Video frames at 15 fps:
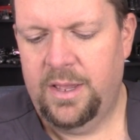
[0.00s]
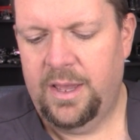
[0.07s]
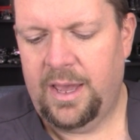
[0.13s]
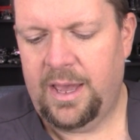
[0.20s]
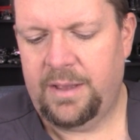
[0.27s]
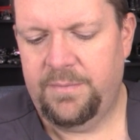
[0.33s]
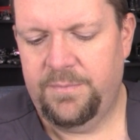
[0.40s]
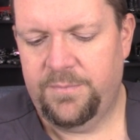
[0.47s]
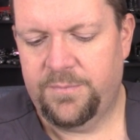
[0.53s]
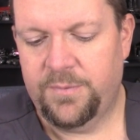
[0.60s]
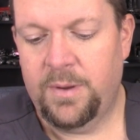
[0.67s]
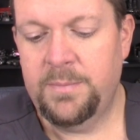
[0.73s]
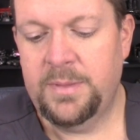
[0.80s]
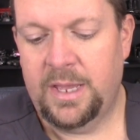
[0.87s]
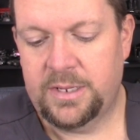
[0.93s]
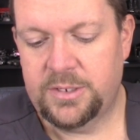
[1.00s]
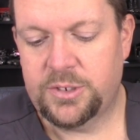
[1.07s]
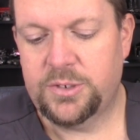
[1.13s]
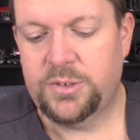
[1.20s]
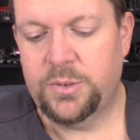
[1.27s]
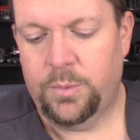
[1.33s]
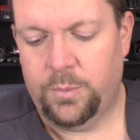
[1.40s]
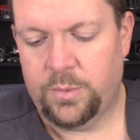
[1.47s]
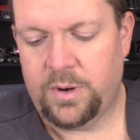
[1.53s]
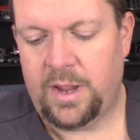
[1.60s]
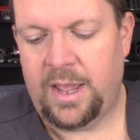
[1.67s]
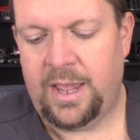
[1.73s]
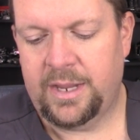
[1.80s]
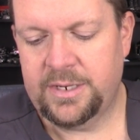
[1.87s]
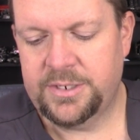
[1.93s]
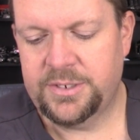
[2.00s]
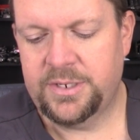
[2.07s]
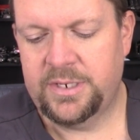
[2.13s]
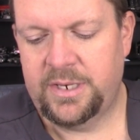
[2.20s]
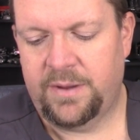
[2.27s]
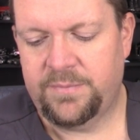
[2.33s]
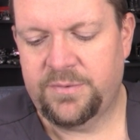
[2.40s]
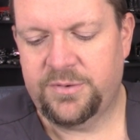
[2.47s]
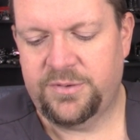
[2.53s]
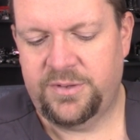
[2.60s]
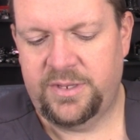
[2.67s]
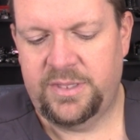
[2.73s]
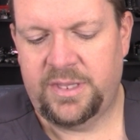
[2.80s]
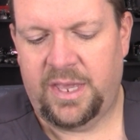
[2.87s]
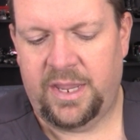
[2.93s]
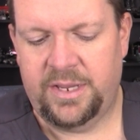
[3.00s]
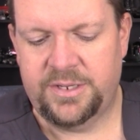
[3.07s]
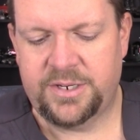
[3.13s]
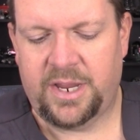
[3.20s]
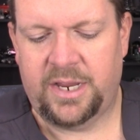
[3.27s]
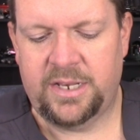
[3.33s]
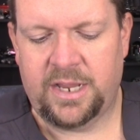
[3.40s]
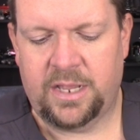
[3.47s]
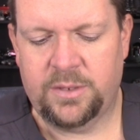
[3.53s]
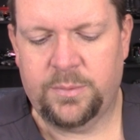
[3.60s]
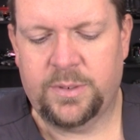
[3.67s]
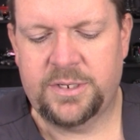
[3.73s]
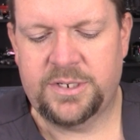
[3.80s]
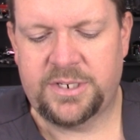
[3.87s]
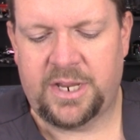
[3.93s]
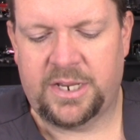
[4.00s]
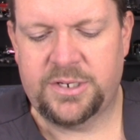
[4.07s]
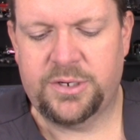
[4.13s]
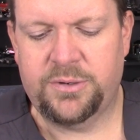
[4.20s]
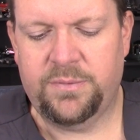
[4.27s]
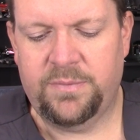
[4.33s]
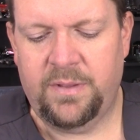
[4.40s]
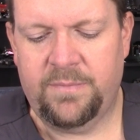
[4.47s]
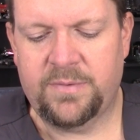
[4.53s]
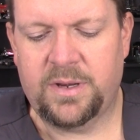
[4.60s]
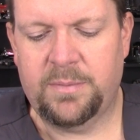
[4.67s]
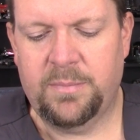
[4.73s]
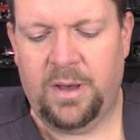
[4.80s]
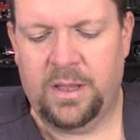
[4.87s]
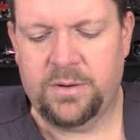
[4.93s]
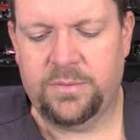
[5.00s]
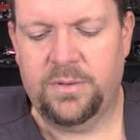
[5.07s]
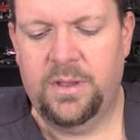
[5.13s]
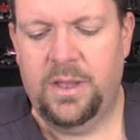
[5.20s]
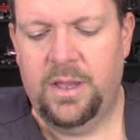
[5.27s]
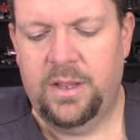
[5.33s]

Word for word: I, from that store, I actually never seen the H K ninety-one Statue of Liberty model.